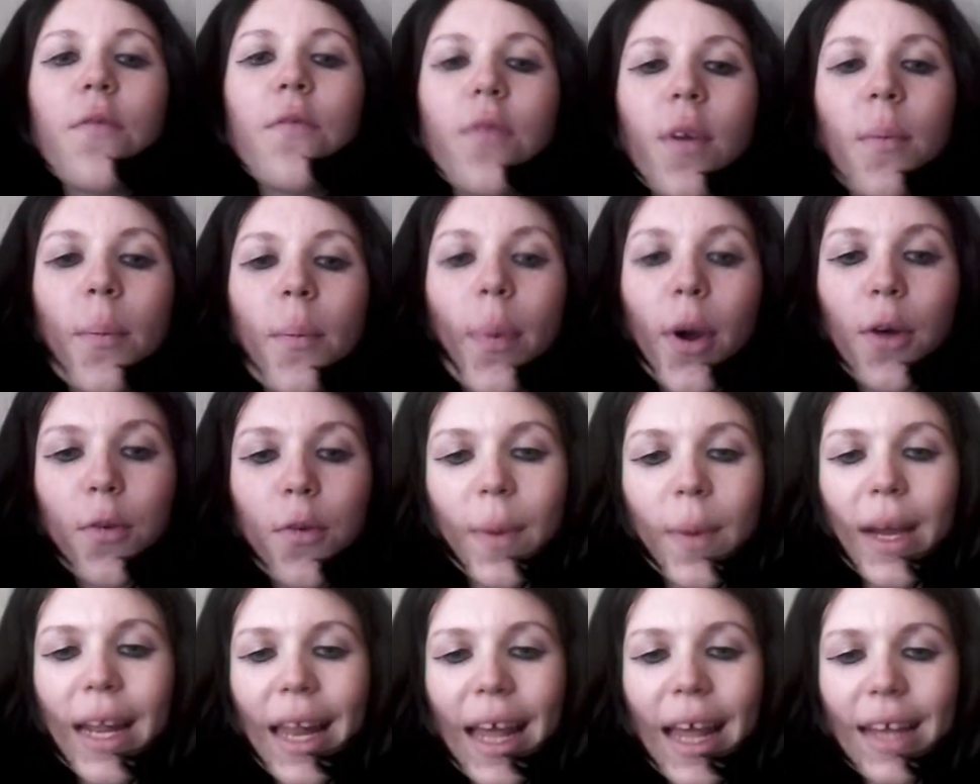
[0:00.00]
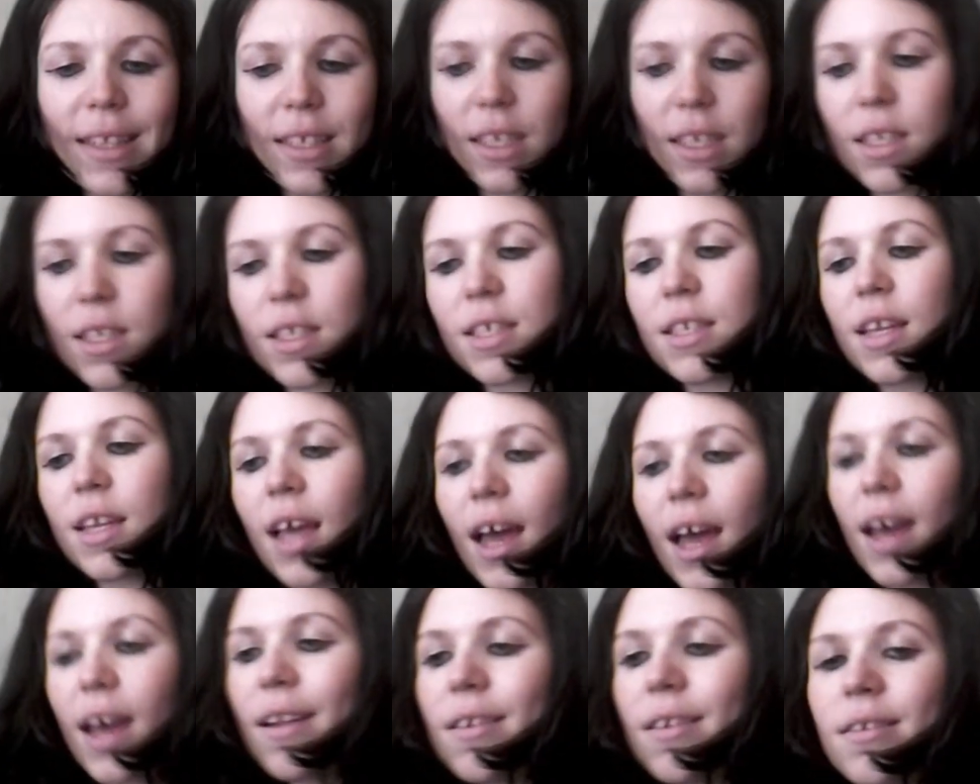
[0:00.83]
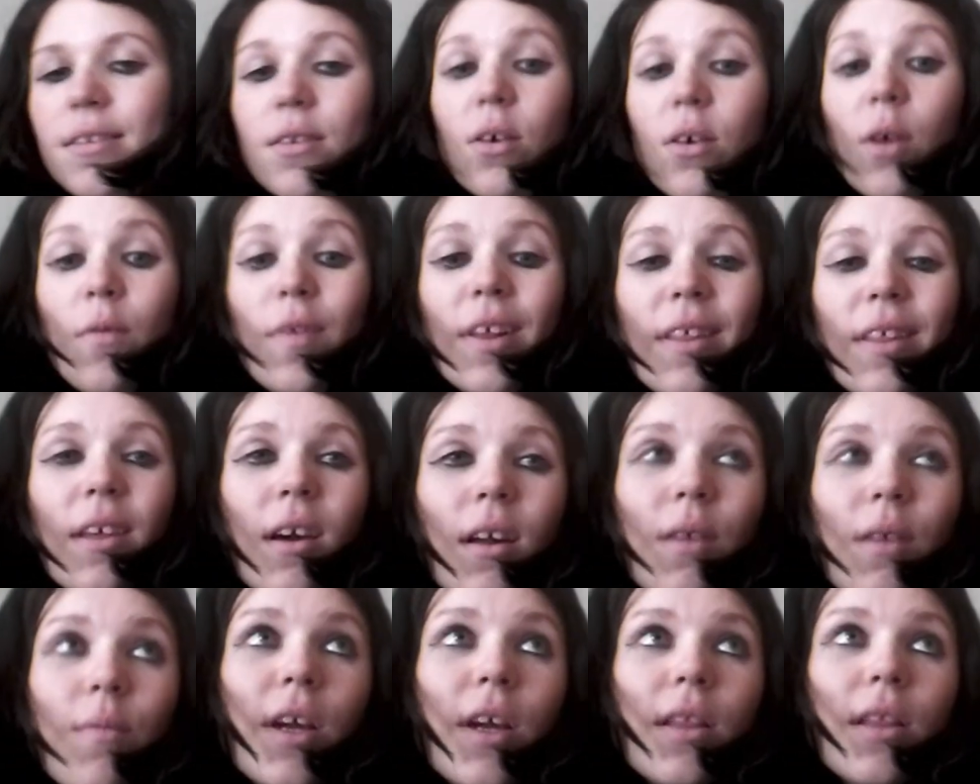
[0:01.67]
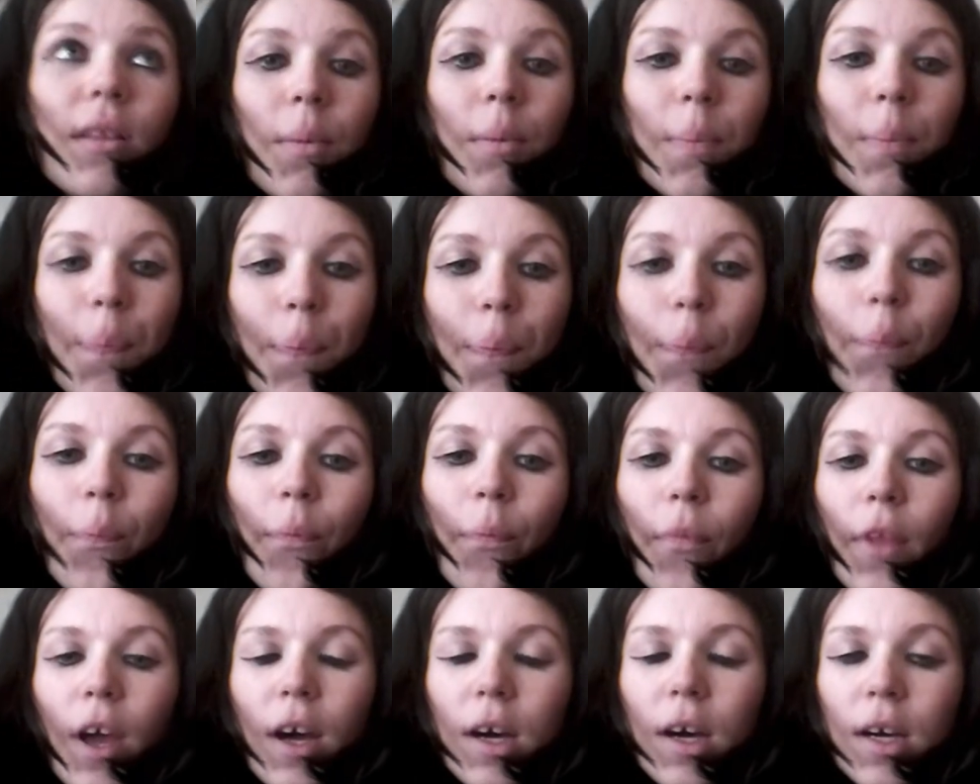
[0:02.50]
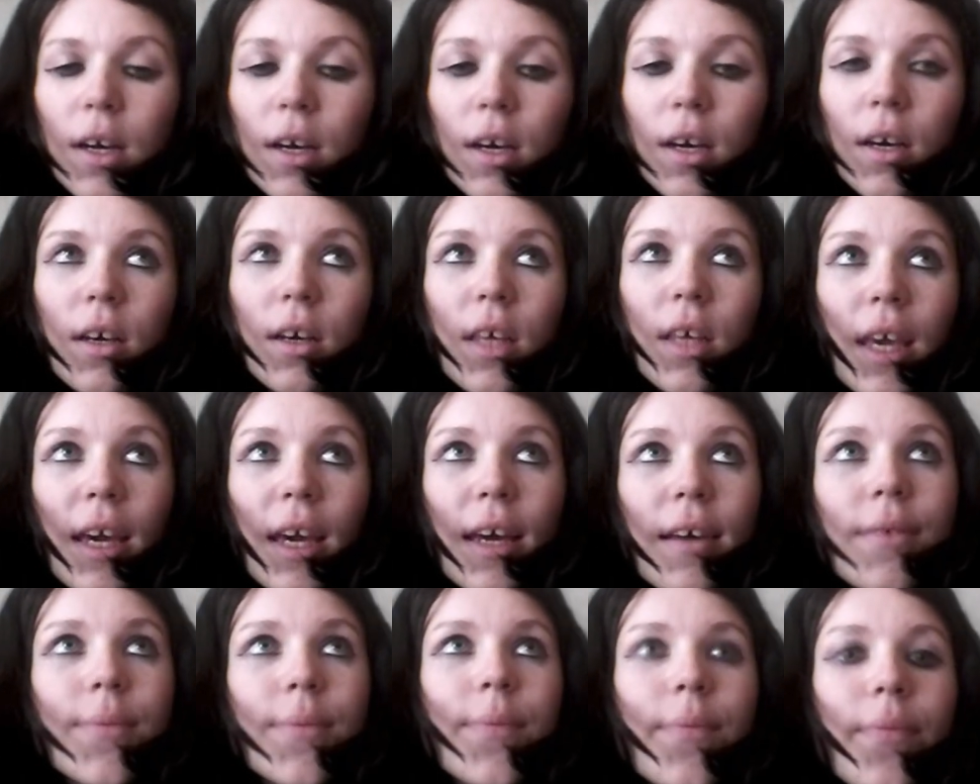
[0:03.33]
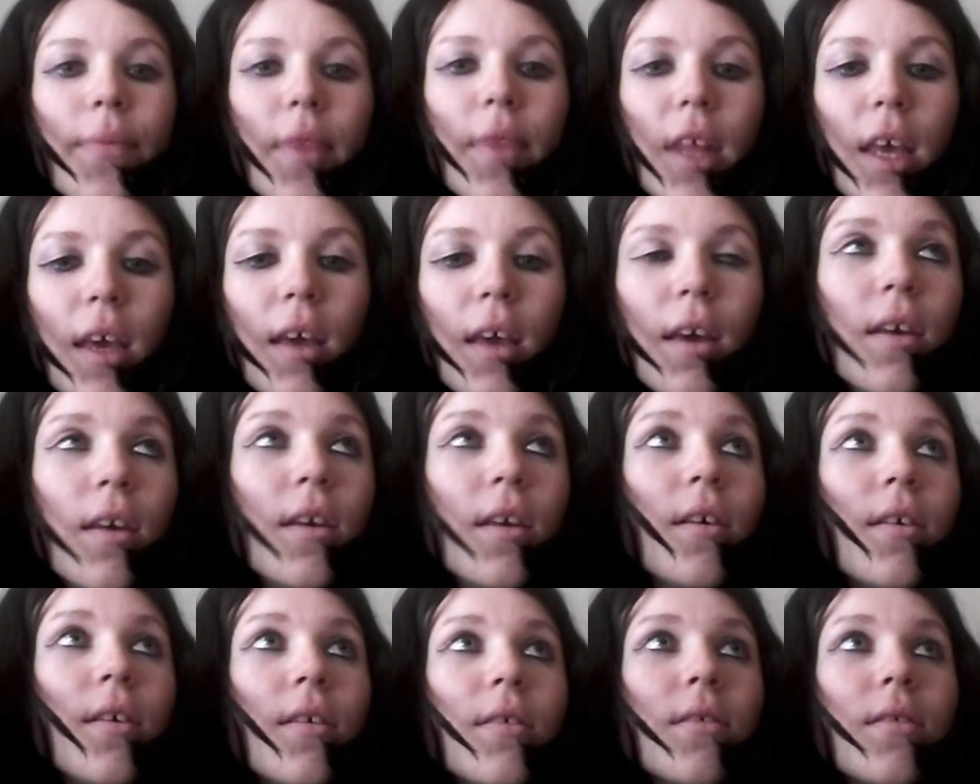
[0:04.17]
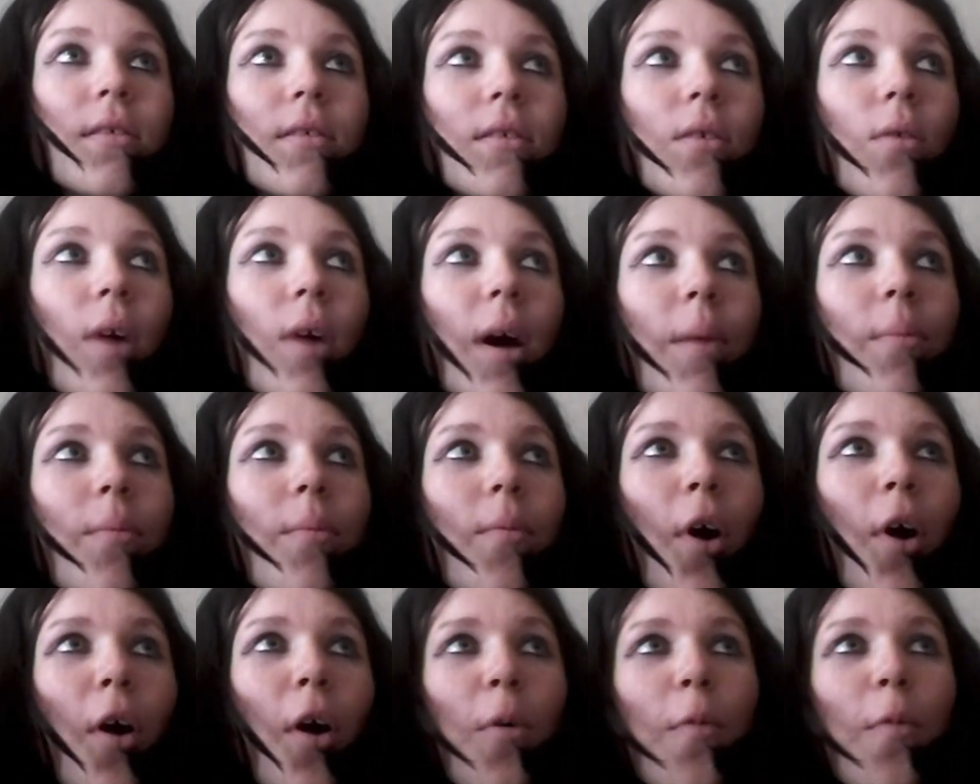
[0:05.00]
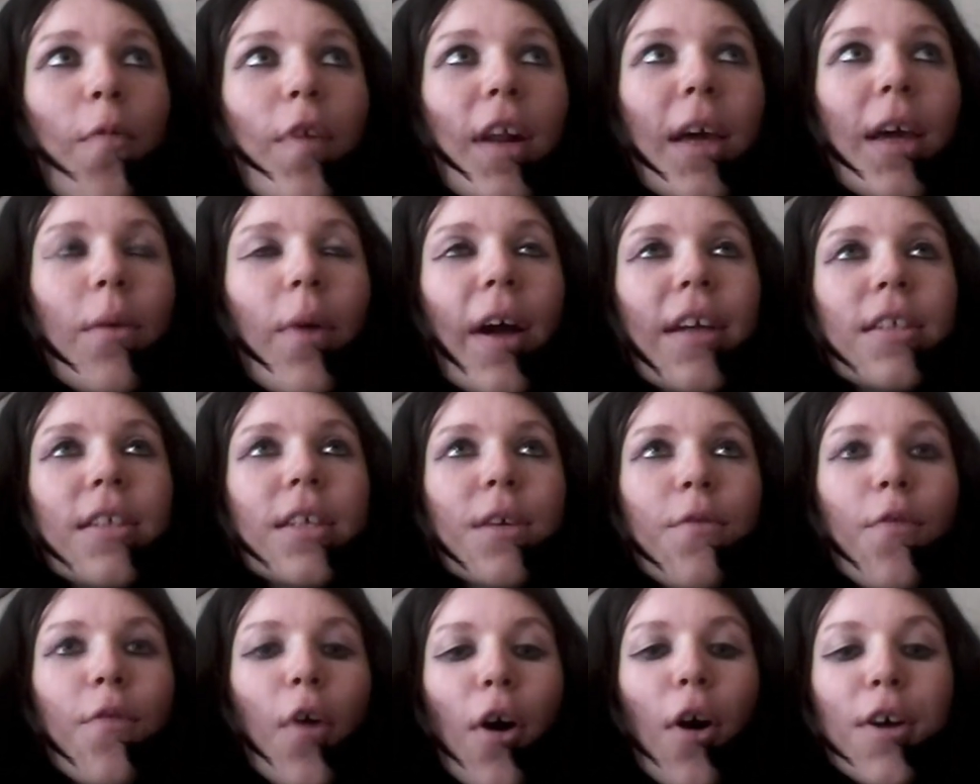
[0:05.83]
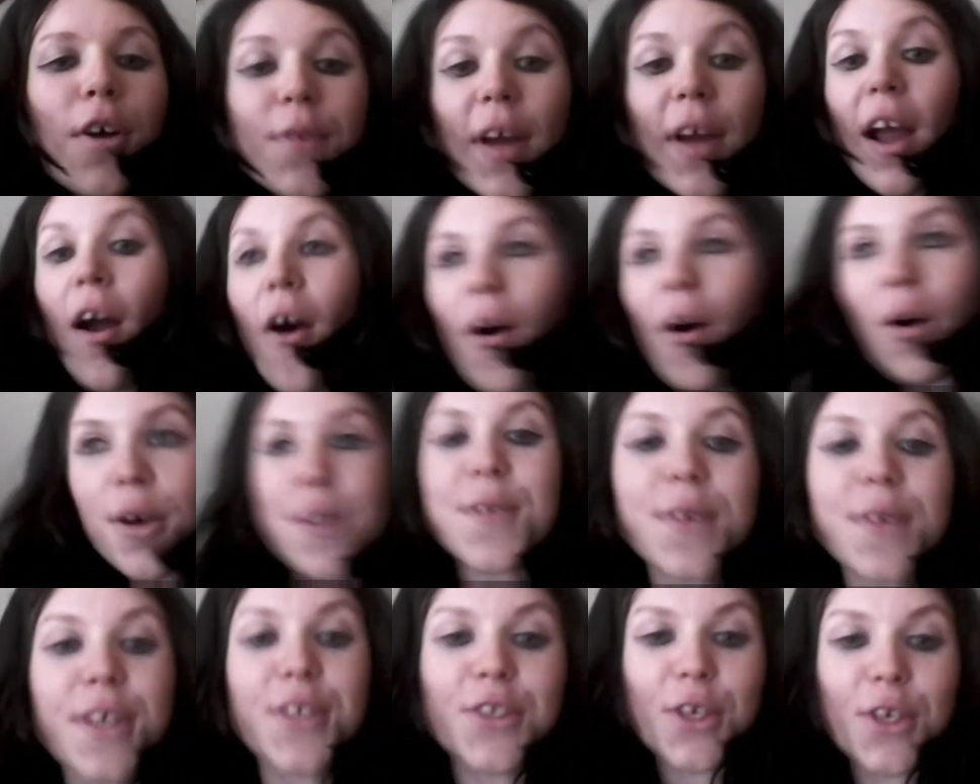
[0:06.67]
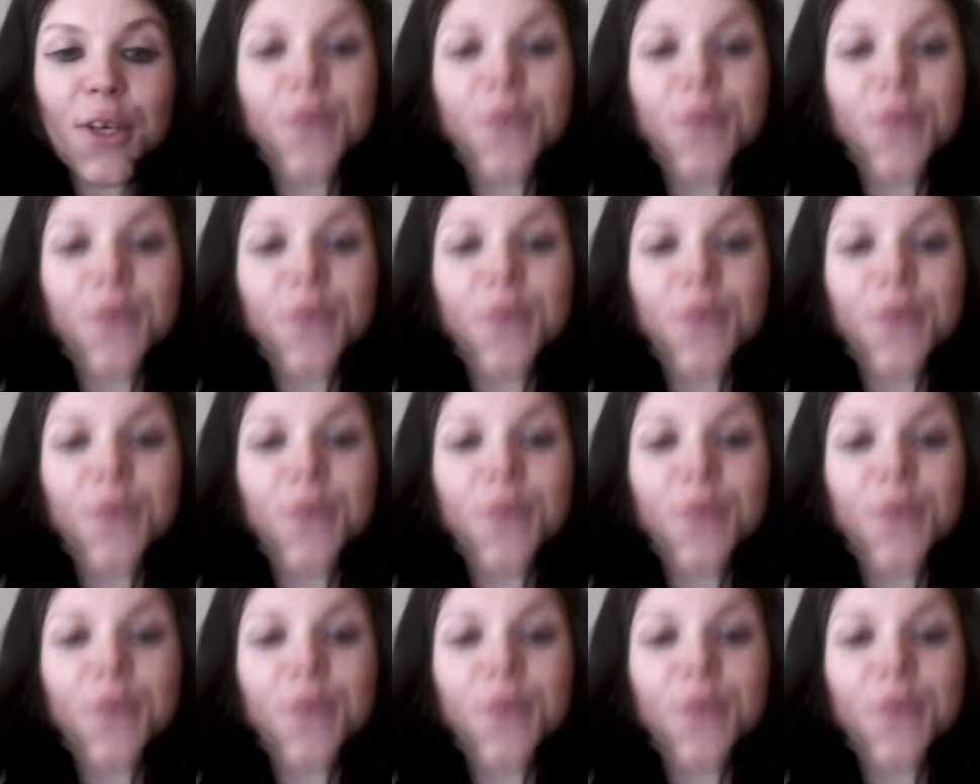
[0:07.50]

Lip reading: them both my letters, and so hopefully they're going to read them. Yeah. So I'm hopefully waiting for Osric. Osric just